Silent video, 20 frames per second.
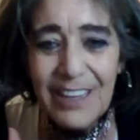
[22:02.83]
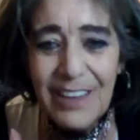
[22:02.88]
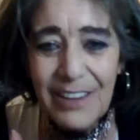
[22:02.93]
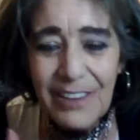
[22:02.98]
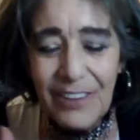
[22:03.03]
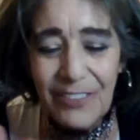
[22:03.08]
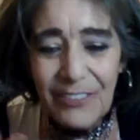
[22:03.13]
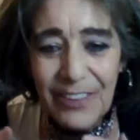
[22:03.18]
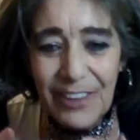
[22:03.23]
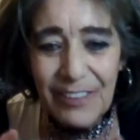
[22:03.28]

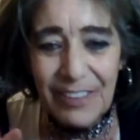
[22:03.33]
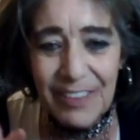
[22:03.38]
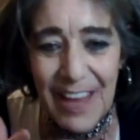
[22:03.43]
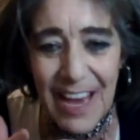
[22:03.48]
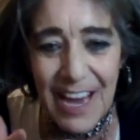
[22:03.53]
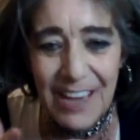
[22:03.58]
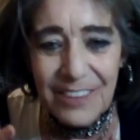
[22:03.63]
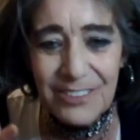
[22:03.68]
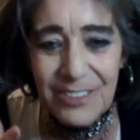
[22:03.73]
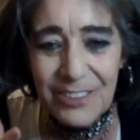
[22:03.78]
they're both
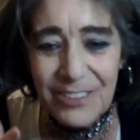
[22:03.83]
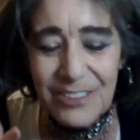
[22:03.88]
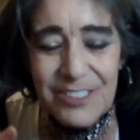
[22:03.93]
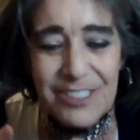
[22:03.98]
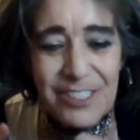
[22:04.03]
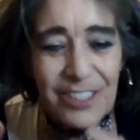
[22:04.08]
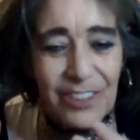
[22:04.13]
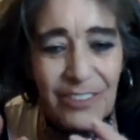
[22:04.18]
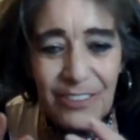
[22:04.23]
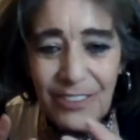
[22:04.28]
actors,
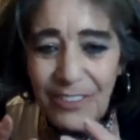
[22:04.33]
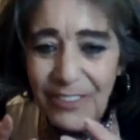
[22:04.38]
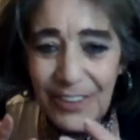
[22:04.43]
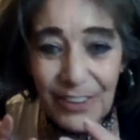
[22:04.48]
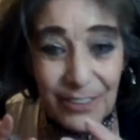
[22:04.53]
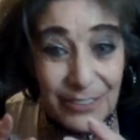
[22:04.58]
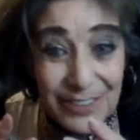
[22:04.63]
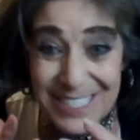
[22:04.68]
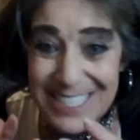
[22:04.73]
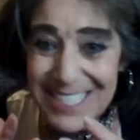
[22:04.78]
they're
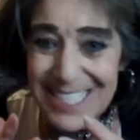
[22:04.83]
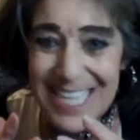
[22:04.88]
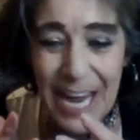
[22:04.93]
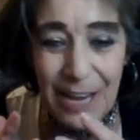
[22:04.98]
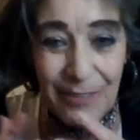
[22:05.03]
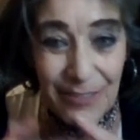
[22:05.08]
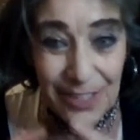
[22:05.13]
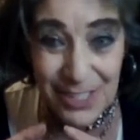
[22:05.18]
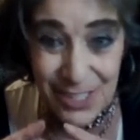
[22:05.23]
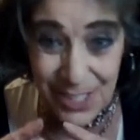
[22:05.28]
the
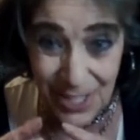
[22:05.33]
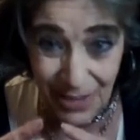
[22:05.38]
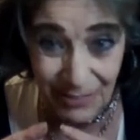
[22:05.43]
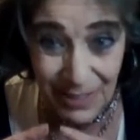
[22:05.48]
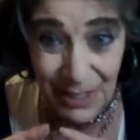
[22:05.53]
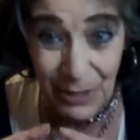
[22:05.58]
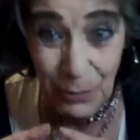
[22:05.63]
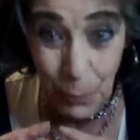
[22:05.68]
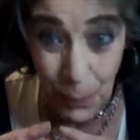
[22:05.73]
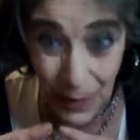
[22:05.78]
same in so
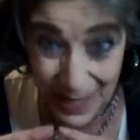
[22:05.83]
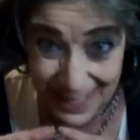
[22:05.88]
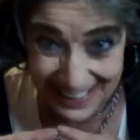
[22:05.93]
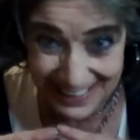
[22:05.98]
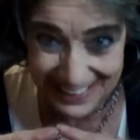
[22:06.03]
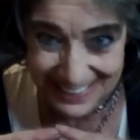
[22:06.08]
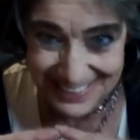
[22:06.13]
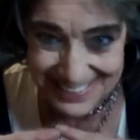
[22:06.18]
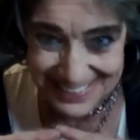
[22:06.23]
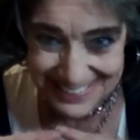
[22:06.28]
many
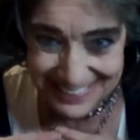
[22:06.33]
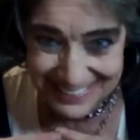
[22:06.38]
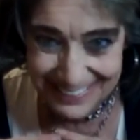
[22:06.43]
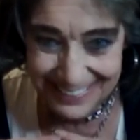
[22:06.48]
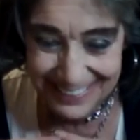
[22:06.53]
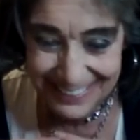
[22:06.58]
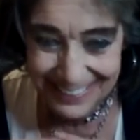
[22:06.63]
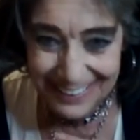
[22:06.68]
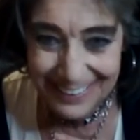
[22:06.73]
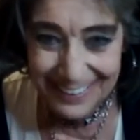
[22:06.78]
ways.
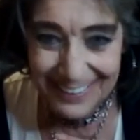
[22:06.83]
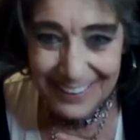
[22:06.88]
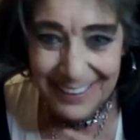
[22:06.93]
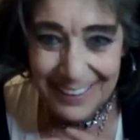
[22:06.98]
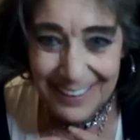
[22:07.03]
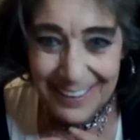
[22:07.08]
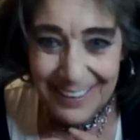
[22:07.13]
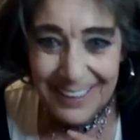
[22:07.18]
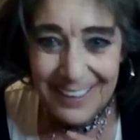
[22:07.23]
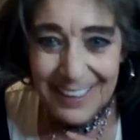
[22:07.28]

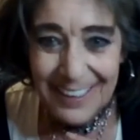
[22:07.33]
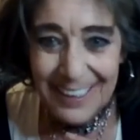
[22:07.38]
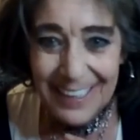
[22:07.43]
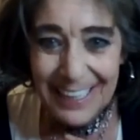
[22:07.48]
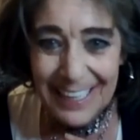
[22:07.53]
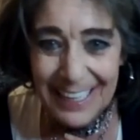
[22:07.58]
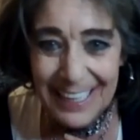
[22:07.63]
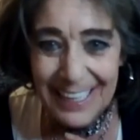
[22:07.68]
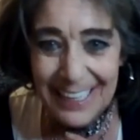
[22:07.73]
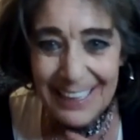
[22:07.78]

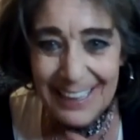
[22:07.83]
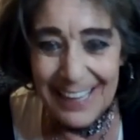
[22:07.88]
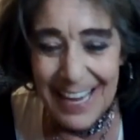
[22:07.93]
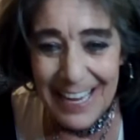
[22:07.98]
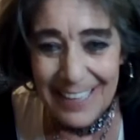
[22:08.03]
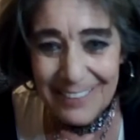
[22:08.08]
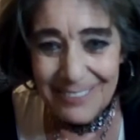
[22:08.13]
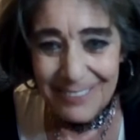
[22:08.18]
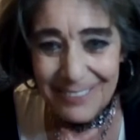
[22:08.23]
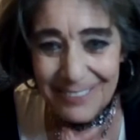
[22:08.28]
And
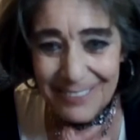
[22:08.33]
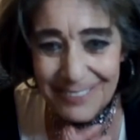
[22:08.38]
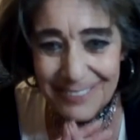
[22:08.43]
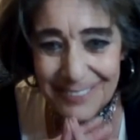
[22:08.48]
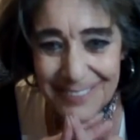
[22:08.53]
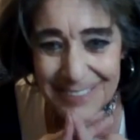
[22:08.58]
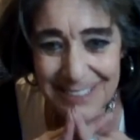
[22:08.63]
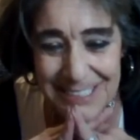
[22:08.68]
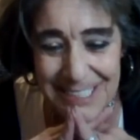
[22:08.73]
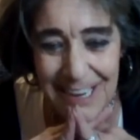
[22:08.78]
they
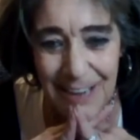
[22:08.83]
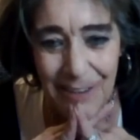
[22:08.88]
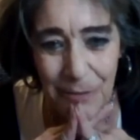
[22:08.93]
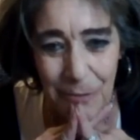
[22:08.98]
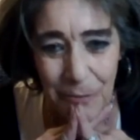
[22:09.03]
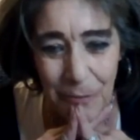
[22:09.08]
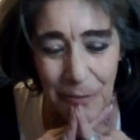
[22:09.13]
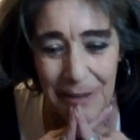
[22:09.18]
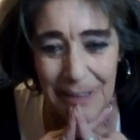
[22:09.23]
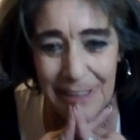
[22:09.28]

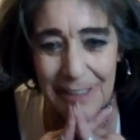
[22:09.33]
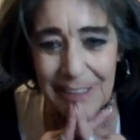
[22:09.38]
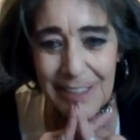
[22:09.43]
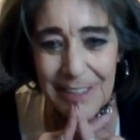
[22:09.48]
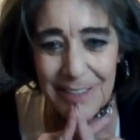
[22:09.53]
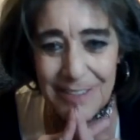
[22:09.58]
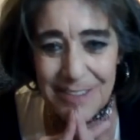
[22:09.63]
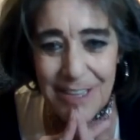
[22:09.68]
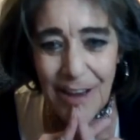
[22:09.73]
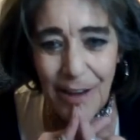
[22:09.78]
don't want to
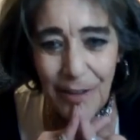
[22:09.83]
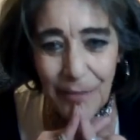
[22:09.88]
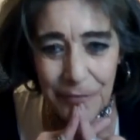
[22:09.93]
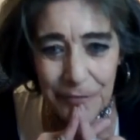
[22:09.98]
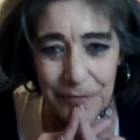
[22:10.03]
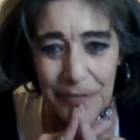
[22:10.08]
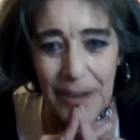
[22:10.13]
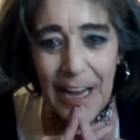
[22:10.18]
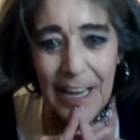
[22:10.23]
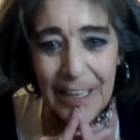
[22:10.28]
condone
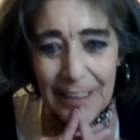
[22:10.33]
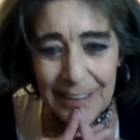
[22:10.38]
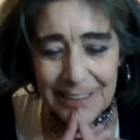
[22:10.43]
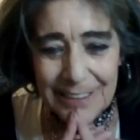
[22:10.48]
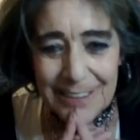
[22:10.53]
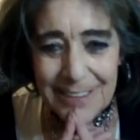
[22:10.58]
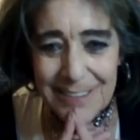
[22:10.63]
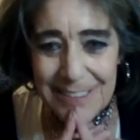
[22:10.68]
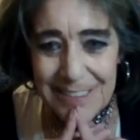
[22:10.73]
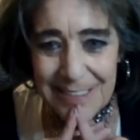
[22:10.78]

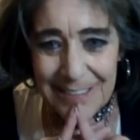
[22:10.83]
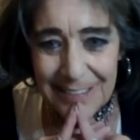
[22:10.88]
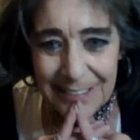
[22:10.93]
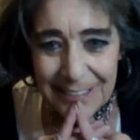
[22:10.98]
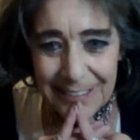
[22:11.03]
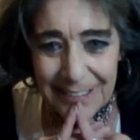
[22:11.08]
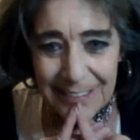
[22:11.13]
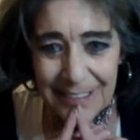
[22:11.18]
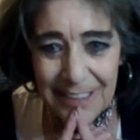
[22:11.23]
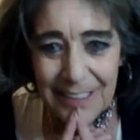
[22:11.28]
violence
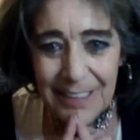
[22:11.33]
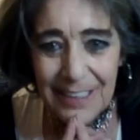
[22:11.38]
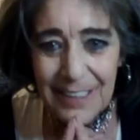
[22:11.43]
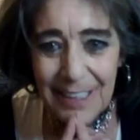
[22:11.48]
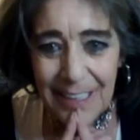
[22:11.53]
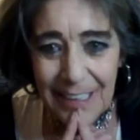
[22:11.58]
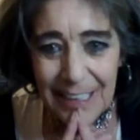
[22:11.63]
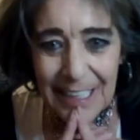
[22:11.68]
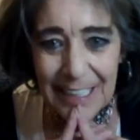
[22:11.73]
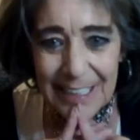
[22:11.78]

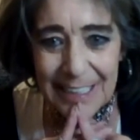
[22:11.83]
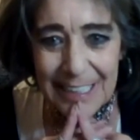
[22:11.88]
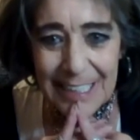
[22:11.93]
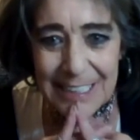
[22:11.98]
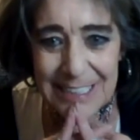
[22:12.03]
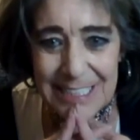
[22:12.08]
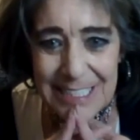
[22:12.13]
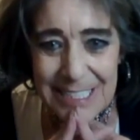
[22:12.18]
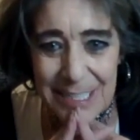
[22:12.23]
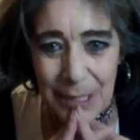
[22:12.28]

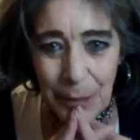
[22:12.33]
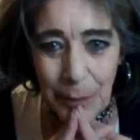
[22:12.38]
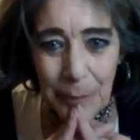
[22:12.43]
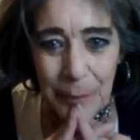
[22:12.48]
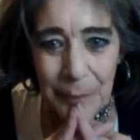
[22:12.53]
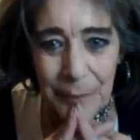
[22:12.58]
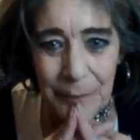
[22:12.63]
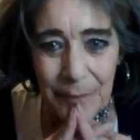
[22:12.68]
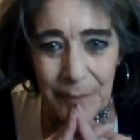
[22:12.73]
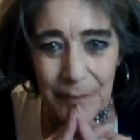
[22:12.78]
against
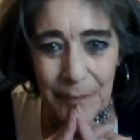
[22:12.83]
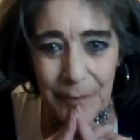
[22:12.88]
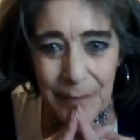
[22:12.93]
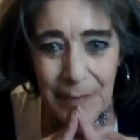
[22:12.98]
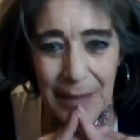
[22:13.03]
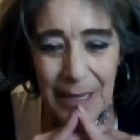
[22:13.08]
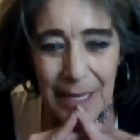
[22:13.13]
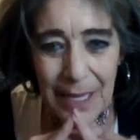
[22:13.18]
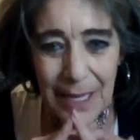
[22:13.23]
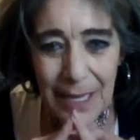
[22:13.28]
them,
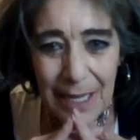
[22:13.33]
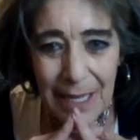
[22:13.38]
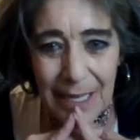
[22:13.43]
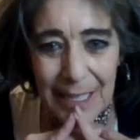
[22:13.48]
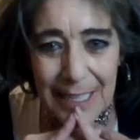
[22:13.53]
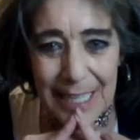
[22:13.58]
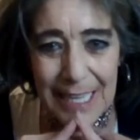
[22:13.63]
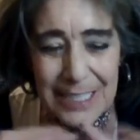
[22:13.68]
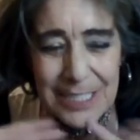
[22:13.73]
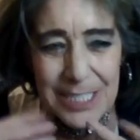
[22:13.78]

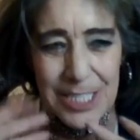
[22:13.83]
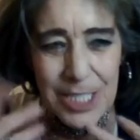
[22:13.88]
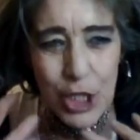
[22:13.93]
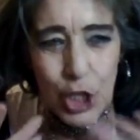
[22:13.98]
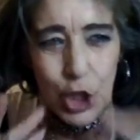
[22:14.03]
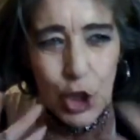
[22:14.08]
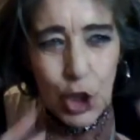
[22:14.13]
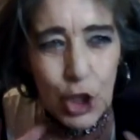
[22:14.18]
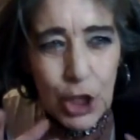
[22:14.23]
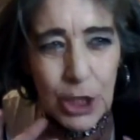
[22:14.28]
against
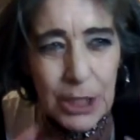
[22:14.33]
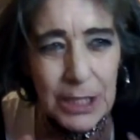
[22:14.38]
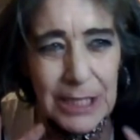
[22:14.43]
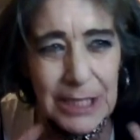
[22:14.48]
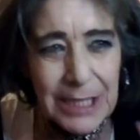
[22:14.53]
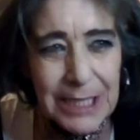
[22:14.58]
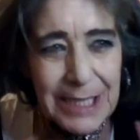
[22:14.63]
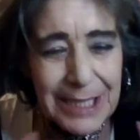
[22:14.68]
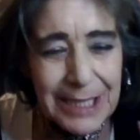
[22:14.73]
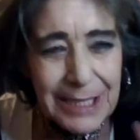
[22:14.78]
their
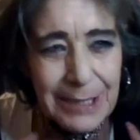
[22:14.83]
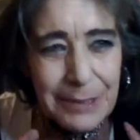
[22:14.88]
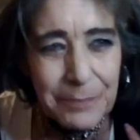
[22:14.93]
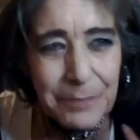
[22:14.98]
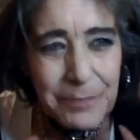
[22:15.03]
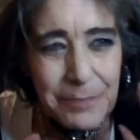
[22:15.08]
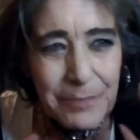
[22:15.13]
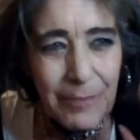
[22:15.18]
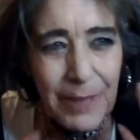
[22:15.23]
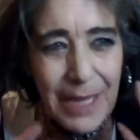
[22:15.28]

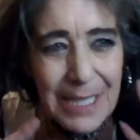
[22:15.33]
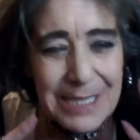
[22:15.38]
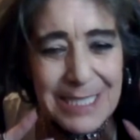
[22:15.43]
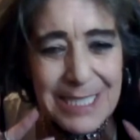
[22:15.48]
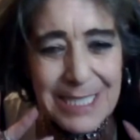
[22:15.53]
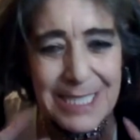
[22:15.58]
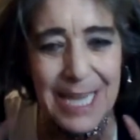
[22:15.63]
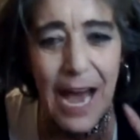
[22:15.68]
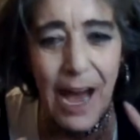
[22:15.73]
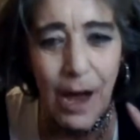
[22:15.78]

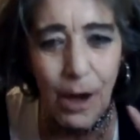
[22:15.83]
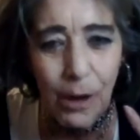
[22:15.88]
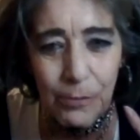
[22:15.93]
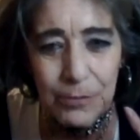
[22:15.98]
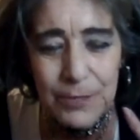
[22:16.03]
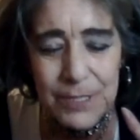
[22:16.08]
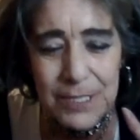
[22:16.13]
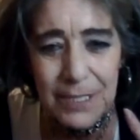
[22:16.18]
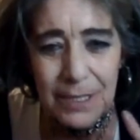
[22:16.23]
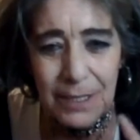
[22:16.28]
selves,